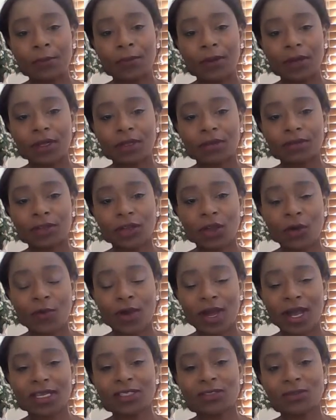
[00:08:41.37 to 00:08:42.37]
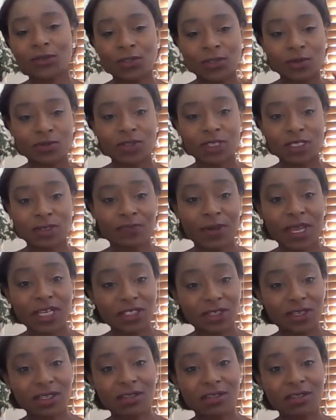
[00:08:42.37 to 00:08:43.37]
But, you know, I saw something
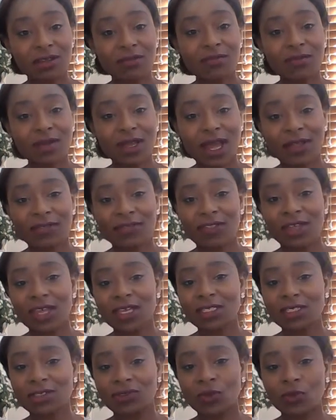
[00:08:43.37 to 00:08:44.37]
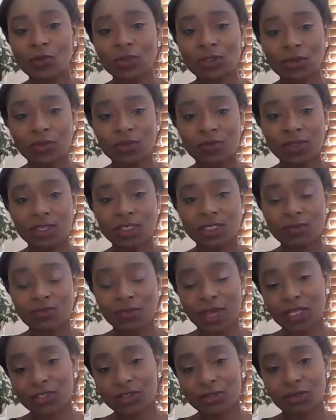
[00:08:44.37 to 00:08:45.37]
special in them, and they saw something
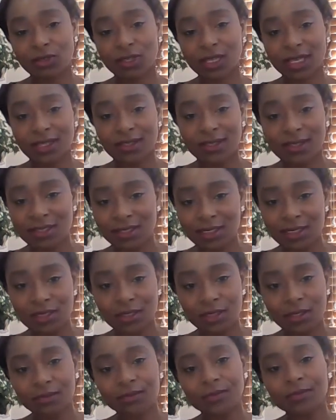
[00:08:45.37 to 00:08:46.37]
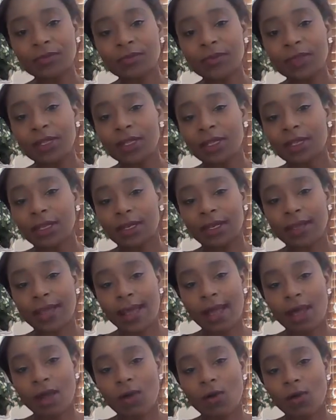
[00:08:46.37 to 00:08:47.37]
special in the system.
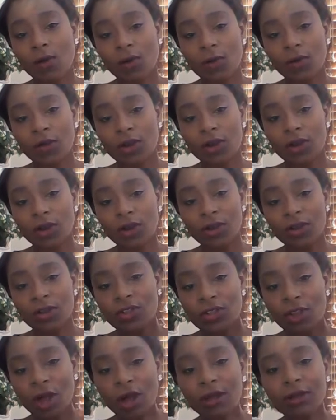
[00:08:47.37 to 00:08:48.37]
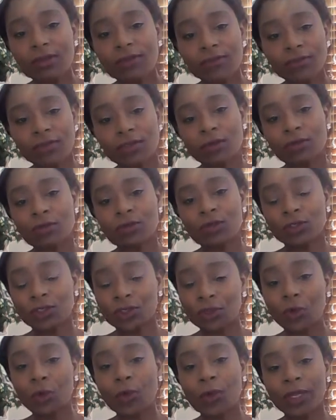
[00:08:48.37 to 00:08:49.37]
Now, none of them
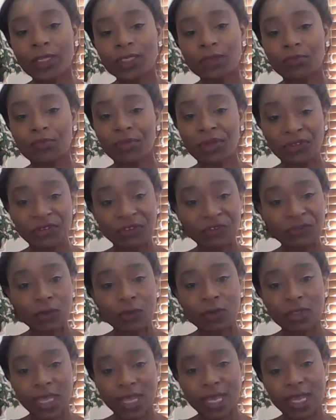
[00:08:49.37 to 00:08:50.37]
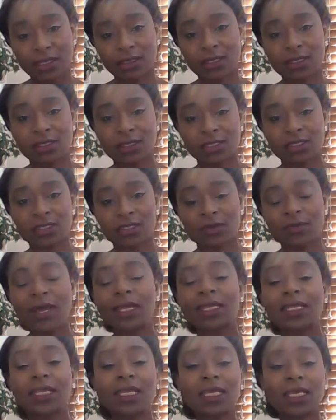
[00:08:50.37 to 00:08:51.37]
joined before they had the system.
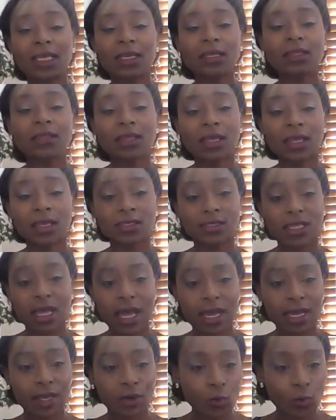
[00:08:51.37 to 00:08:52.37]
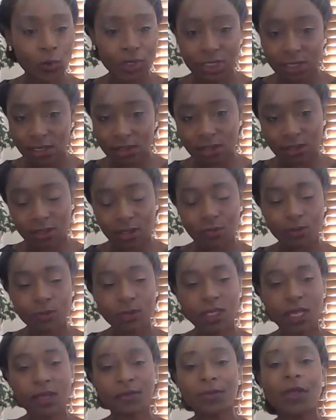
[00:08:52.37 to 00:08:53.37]
And the key things that I always said to them
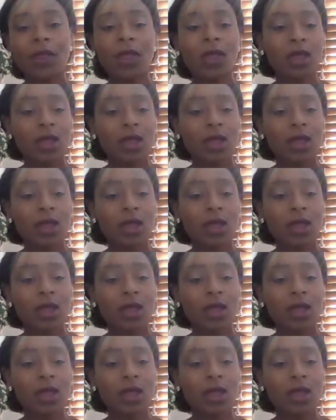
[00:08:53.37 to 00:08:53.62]
was that